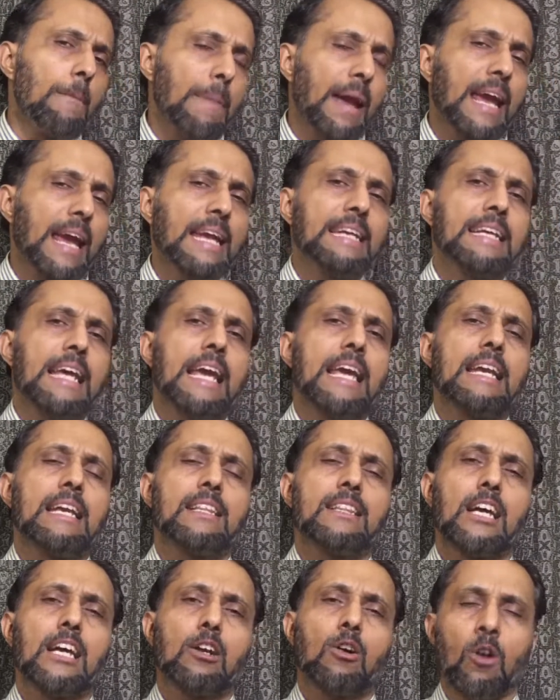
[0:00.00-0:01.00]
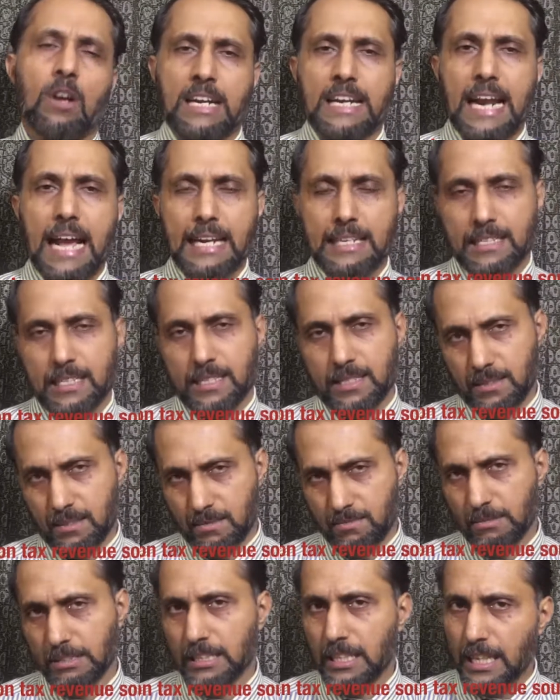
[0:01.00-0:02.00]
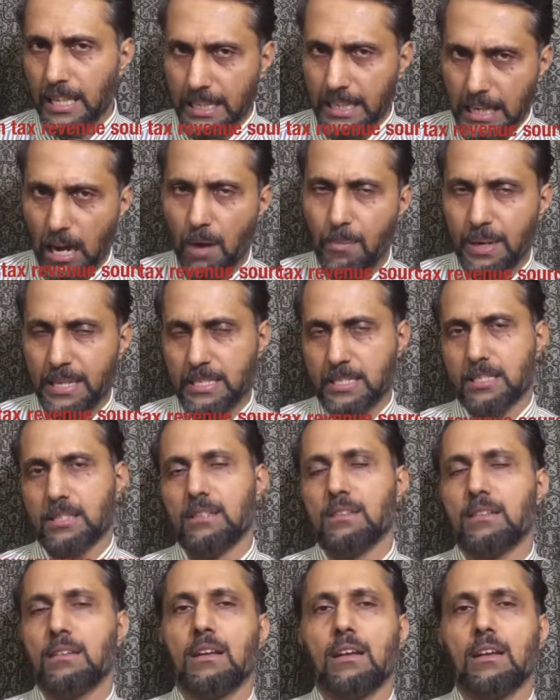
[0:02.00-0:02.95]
maintain the contract with the government